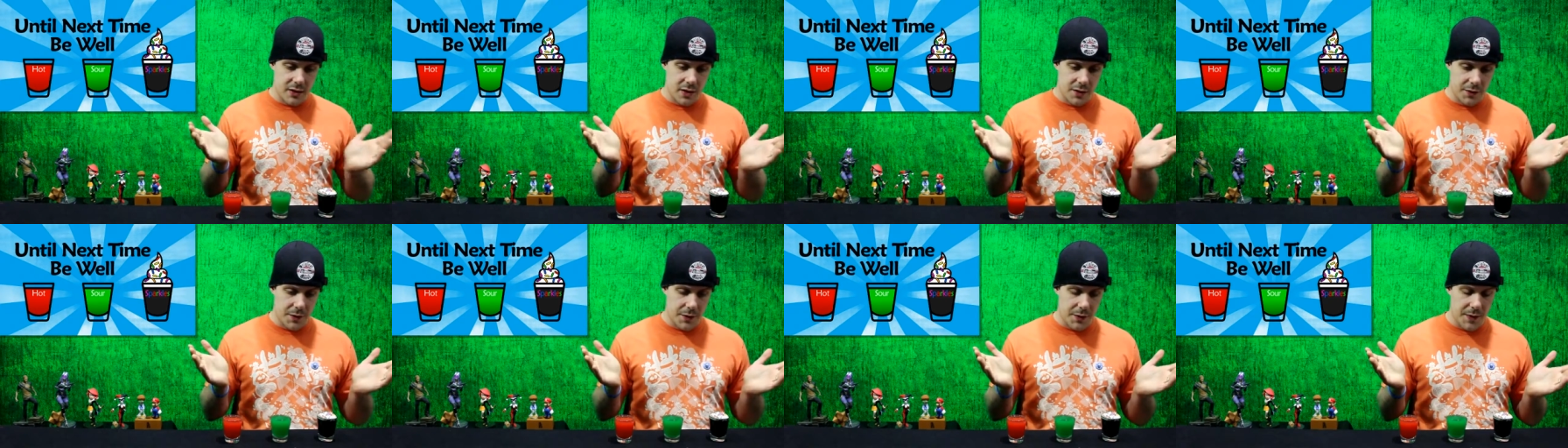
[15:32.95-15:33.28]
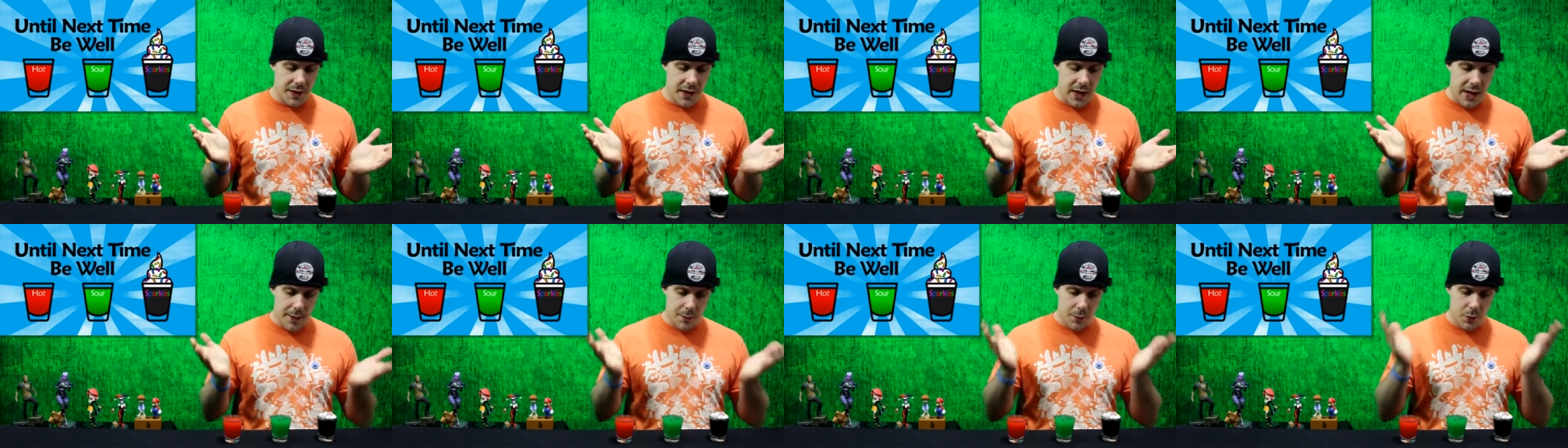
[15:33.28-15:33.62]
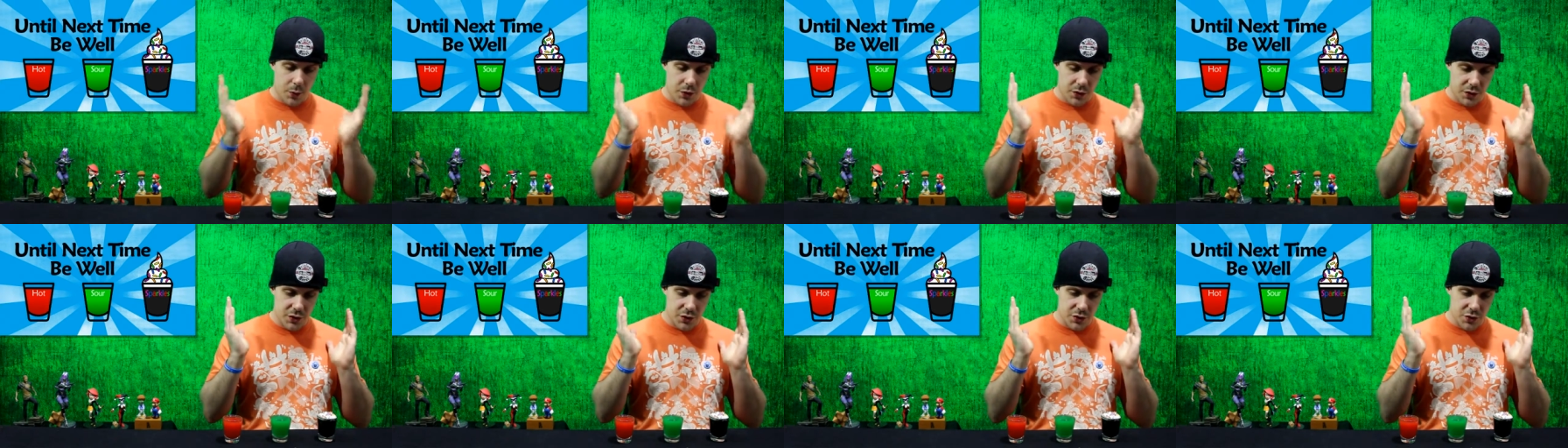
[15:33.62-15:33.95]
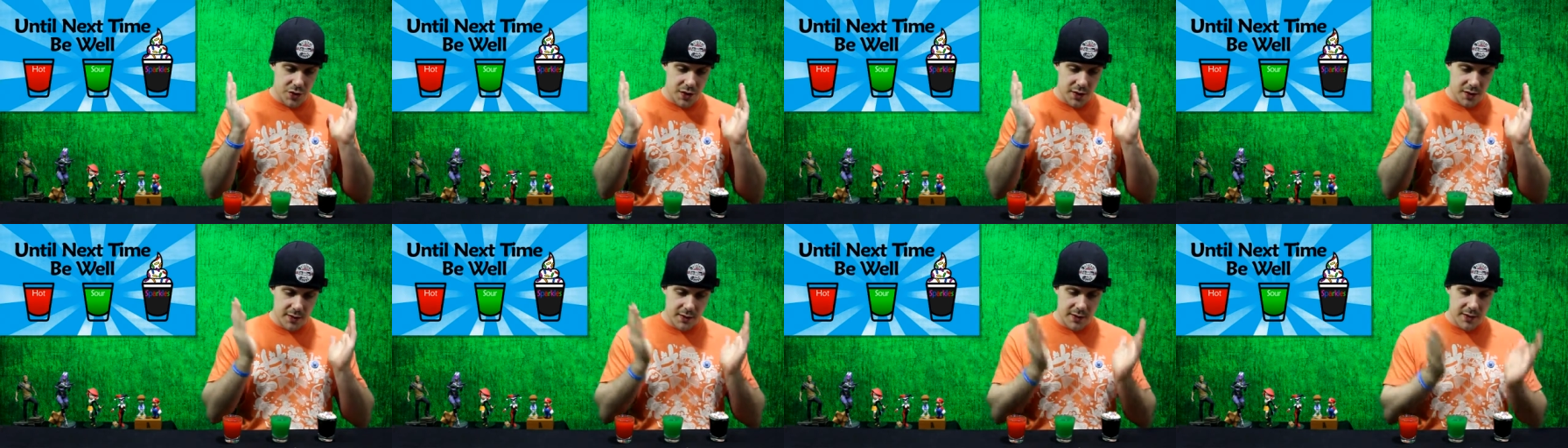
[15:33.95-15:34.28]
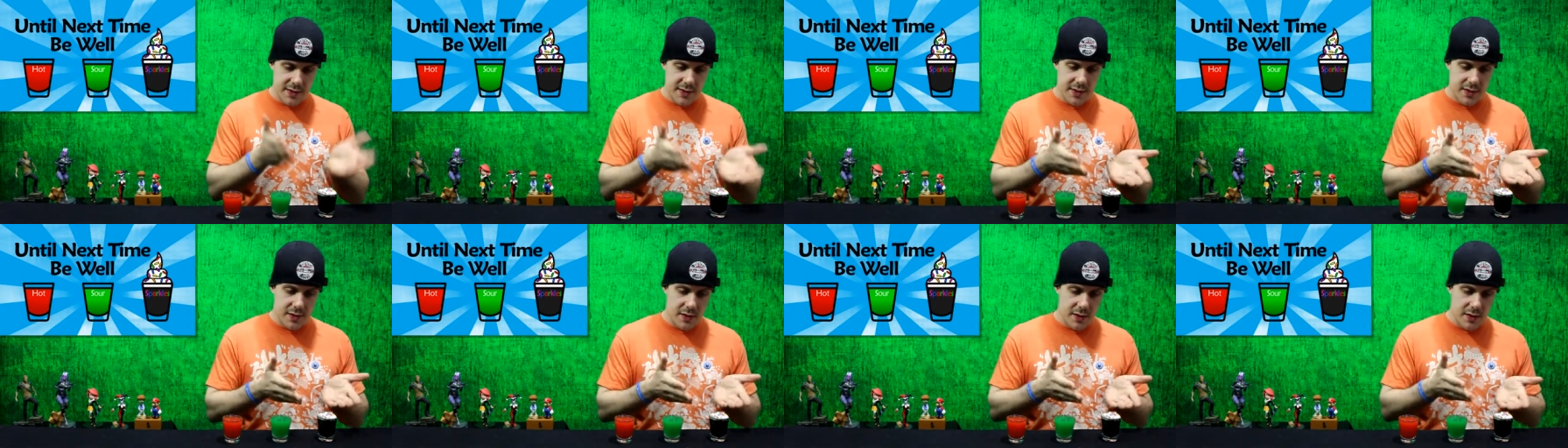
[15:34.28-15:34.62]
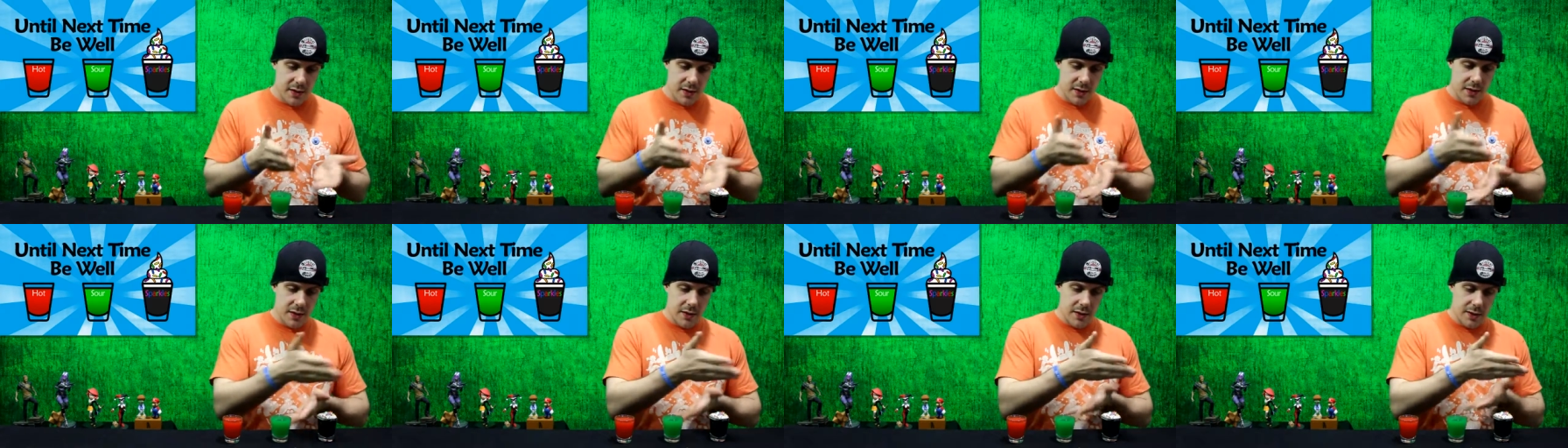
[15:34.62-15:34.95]
Other than I'm going to drink this
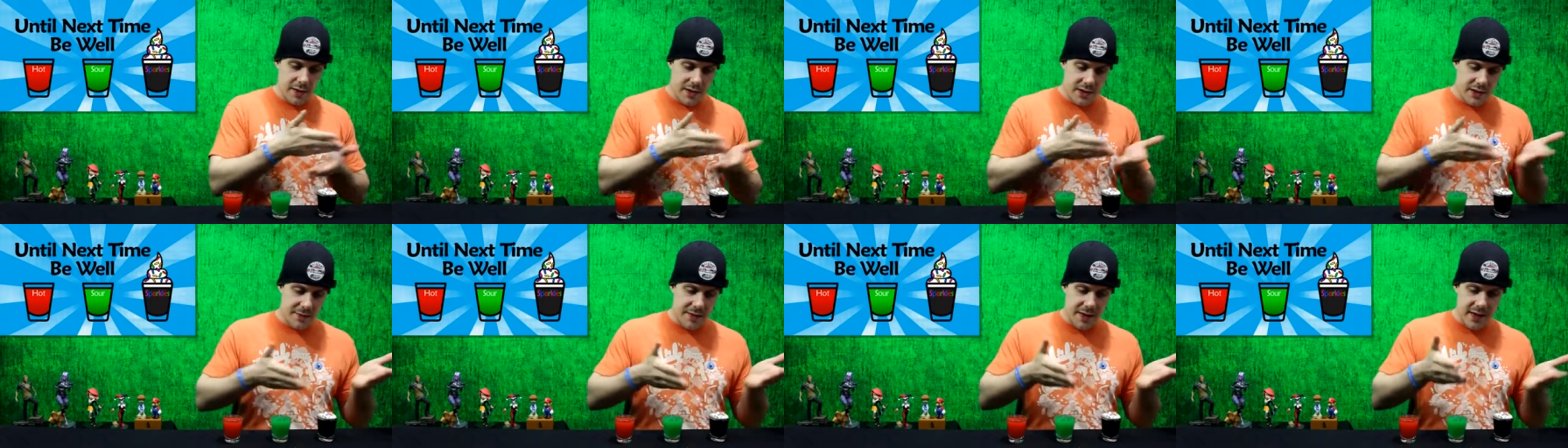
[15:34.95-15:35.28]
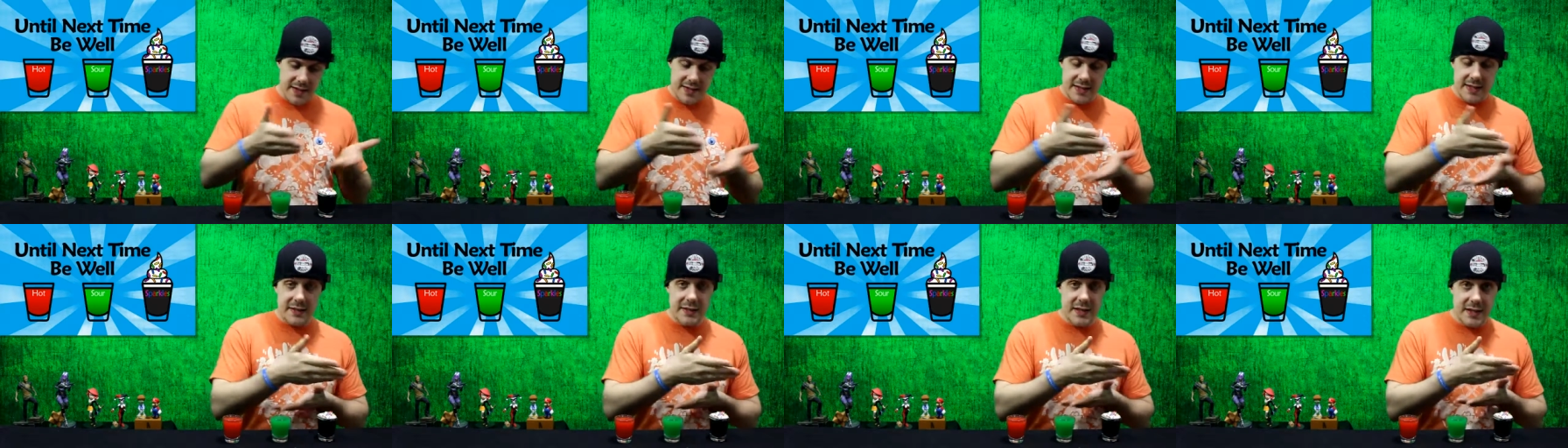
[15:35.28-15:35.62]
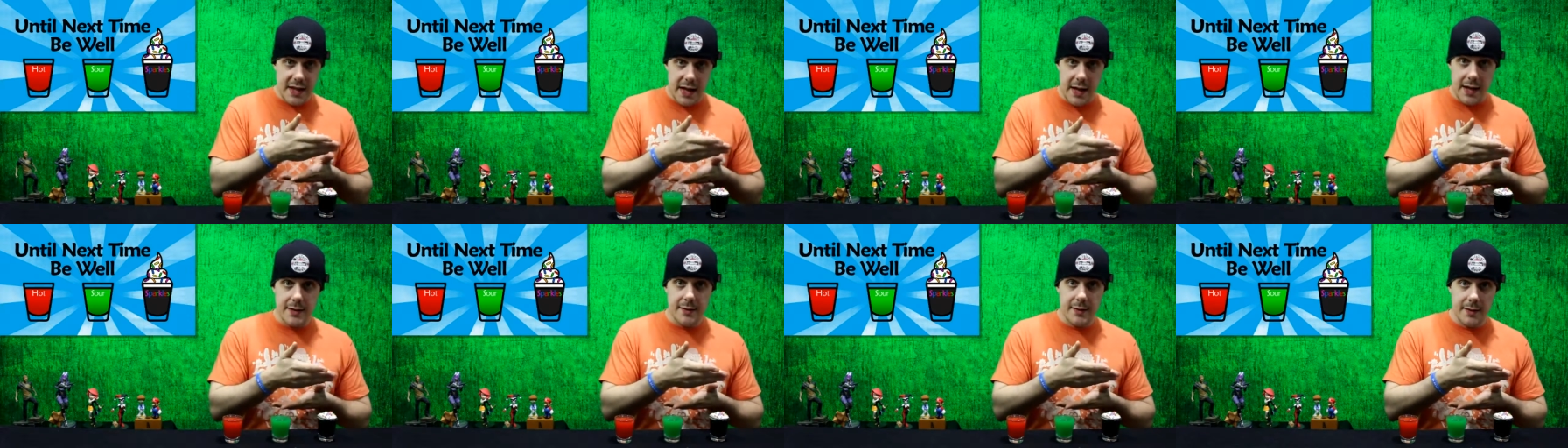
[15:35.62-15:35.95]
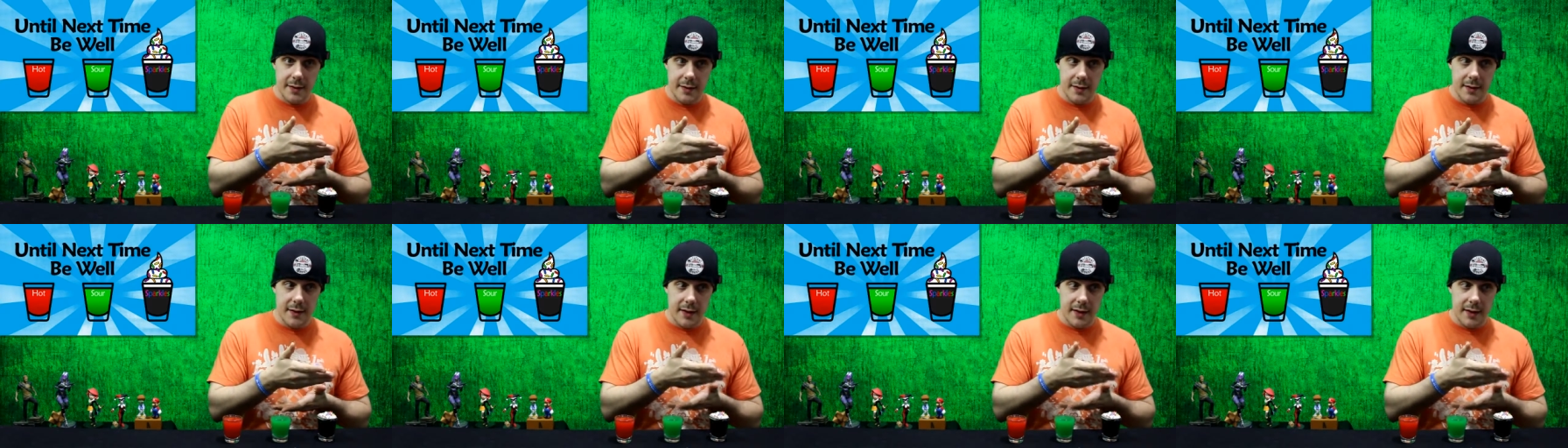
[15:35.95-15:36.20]
fancy shot,